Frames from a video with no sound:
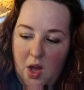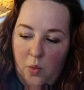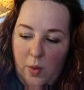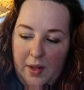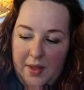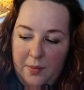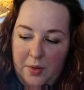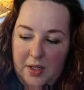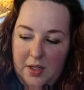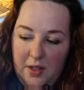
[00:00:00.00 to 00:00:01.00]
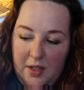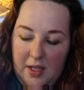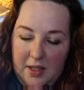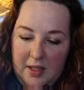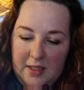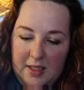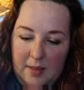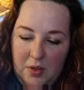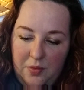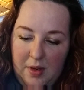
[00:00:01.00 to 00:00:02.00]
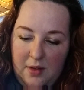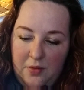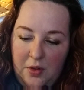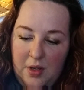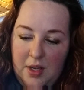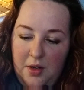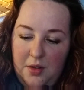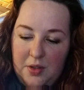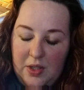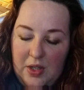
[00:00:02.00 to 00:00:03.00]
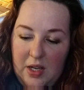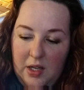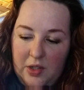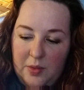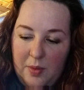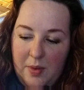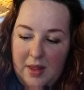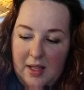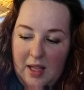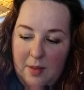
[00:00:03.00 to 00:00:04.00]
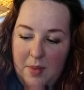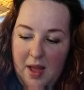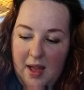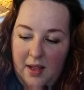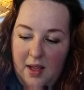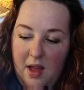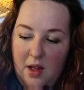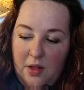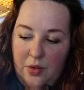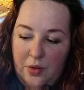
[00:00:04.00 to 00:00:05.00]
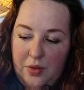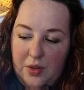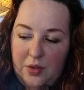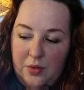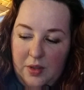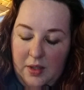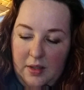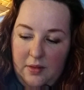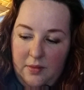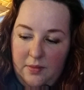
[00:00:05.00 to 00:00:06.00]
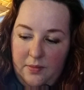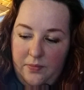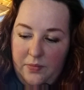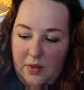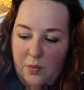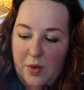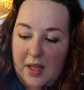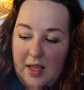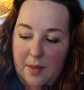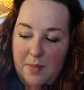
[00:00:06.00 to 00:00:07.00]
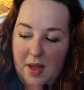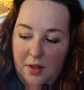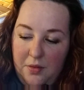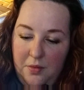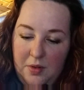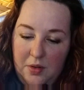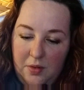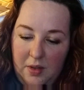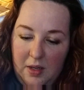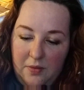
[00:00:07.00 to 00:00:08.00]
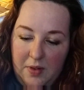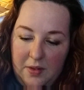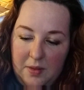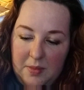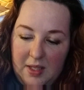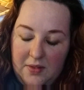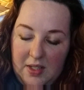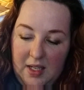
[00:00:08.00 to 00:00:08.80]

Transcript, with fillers: While they were in Narnia, they seemed to reign for years and years, but when they came back, though the door when they came back through the door and found themselves in